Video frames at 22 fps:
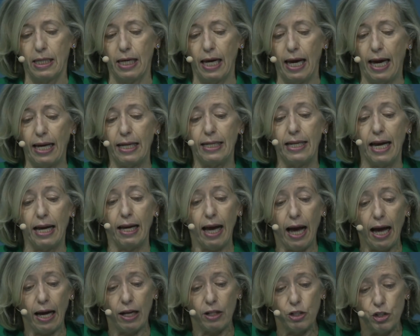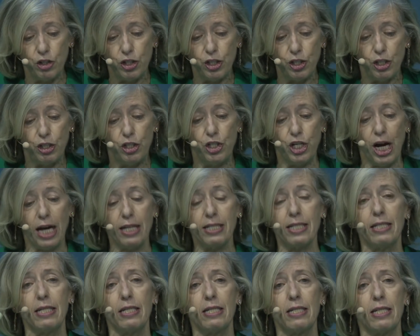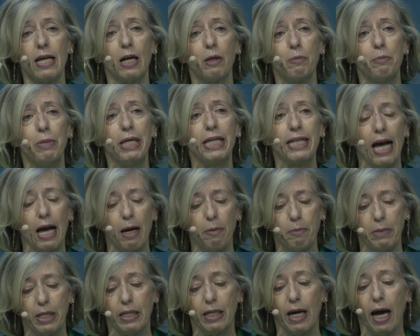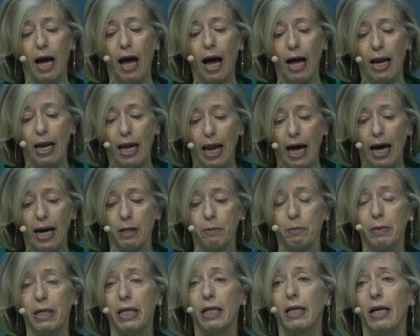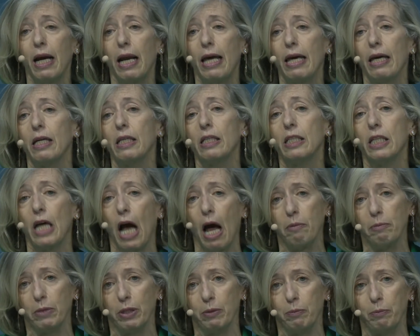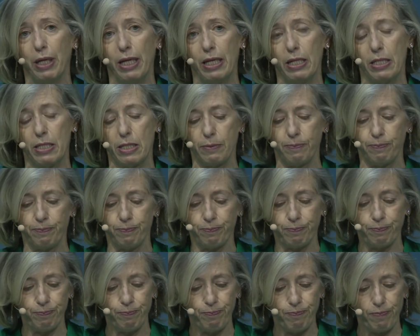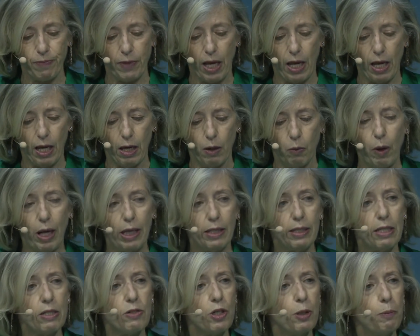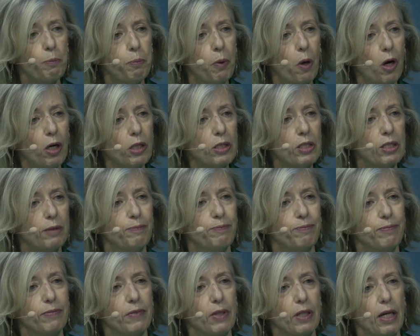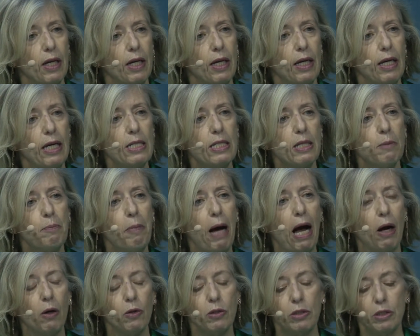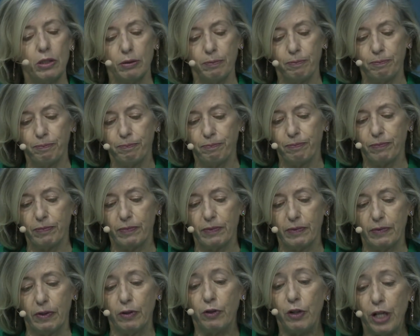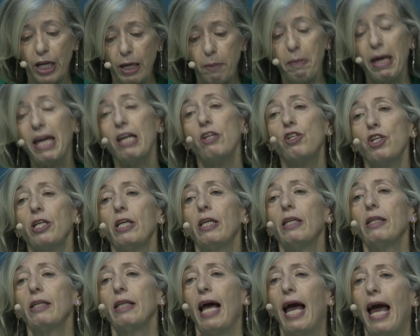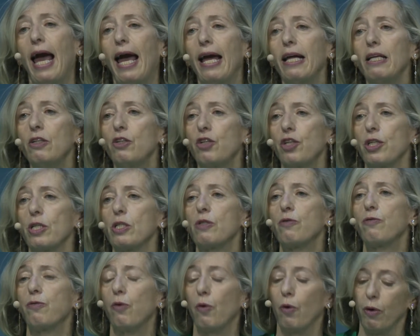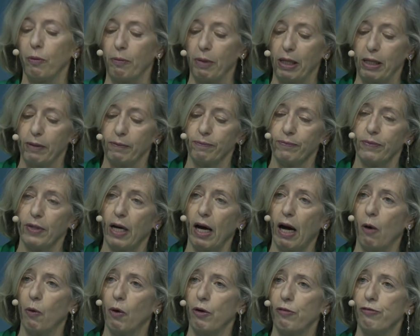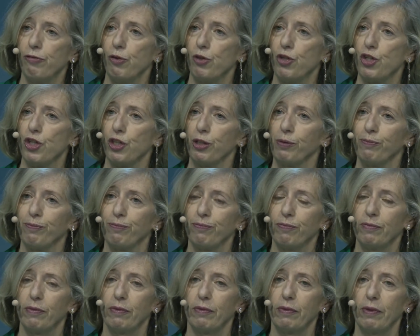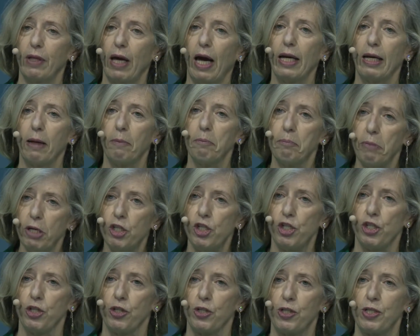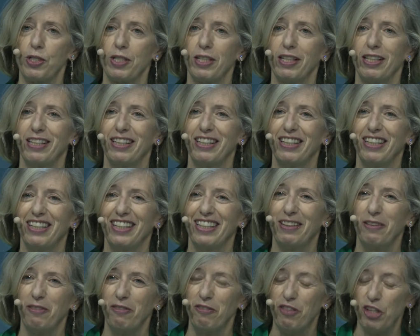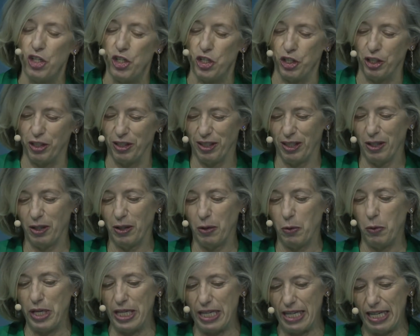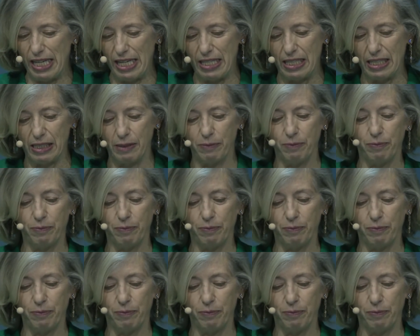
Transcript: and injustice are becoming alarmingly commonplace. Well, this report is about reimagining and transforming our future, an ambitious vision we need.